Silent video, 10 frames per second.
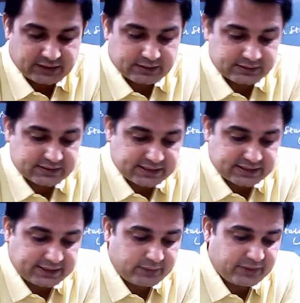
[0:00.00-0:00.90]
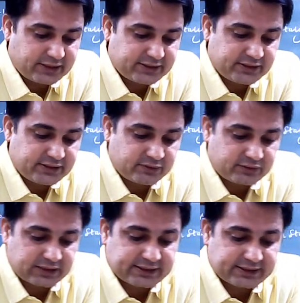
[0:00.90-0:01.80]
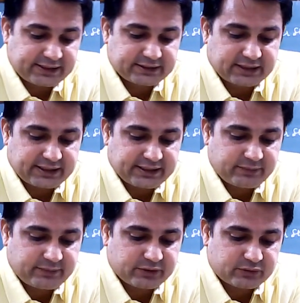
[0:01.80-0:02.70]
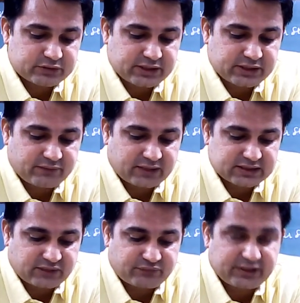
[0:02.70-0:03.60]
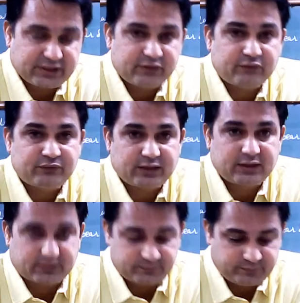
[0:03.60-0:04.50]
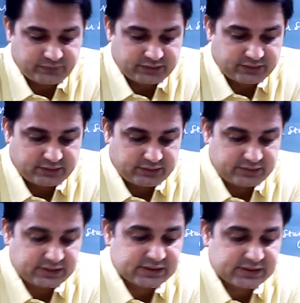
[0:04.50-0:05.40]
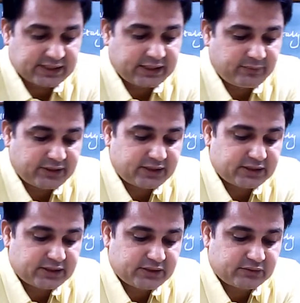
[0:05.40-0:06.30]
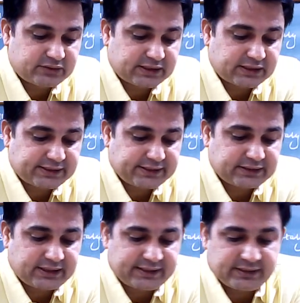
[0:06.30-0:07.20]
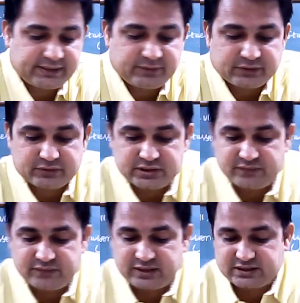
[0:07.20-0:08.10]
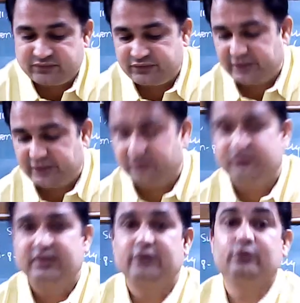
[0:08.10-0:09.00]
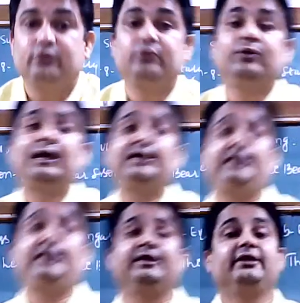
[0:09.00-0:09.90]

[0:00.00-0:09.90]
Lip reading: The second bear did not attack the lady because he was afraid of her. The second bear did not attack the lady because he was afraid of her. Do you agree?